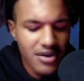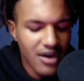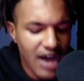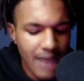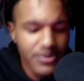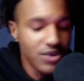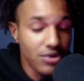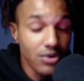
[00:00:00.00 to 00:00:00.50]
I
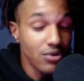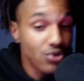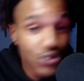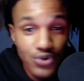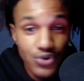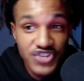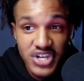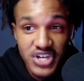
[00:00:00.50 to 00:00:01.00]
mean, you're
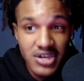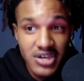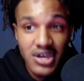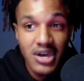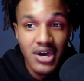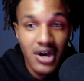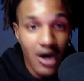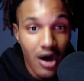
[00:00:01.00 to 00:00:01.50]
losing
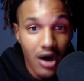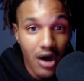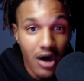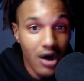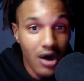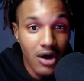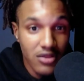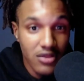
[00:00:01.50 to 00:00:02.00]

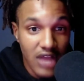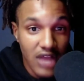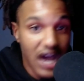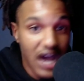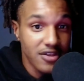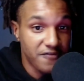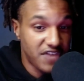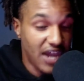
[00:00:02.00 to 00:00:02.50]
a lot
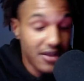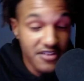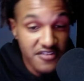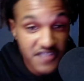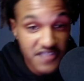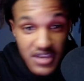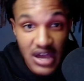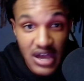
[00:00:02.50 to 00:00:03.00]
of
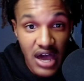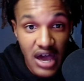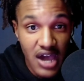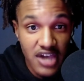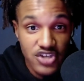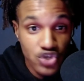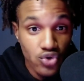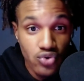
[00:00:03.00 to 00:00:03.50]
talented
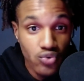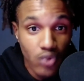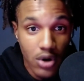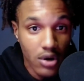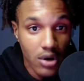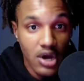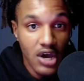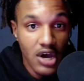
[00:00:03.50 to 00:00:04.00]
guys who
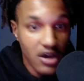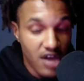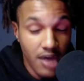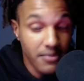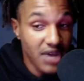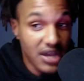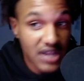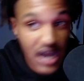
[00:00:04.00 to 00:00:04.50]
were
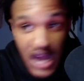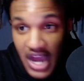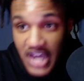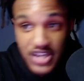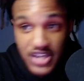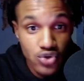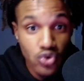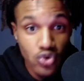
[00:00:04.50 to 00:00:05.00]
coming out of
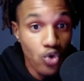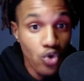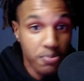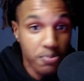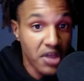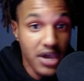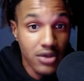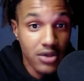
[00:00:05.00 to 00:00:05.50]
high school who
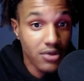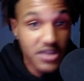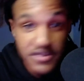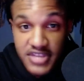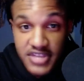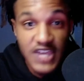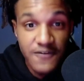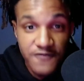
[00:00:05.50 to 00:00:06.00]
played on the
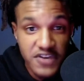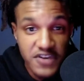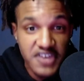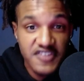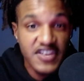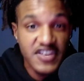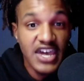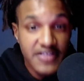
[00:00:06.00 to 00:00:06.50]

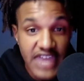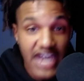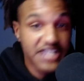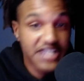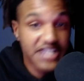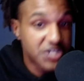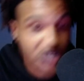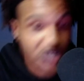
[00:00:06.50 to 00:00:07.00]
defense that
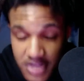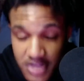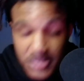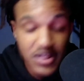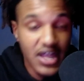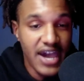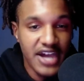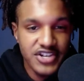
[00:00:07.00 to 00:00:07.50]
sucked
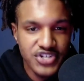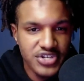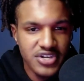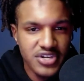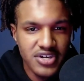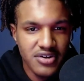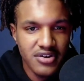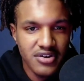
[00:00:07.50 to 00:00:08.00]
last
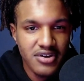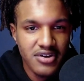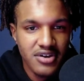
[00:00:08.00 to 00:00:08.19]
year.